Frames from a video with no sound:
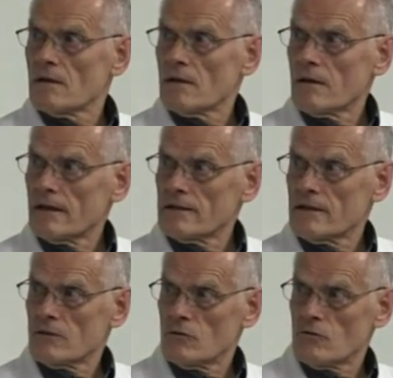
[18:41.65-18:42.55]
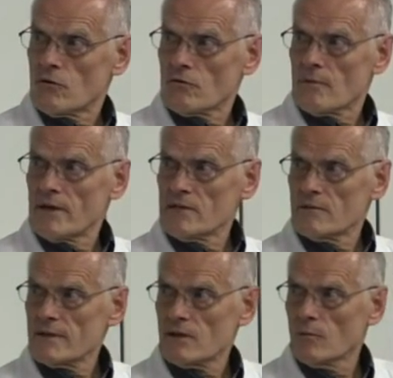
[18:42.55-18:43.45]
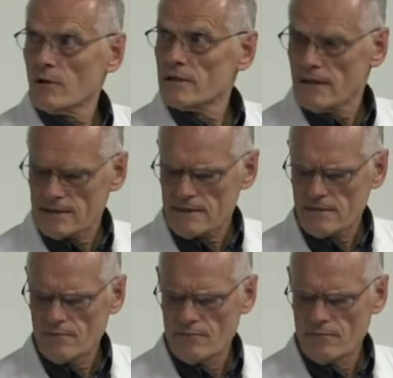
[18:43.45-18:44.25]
And then you do for confirmation the Western blot test.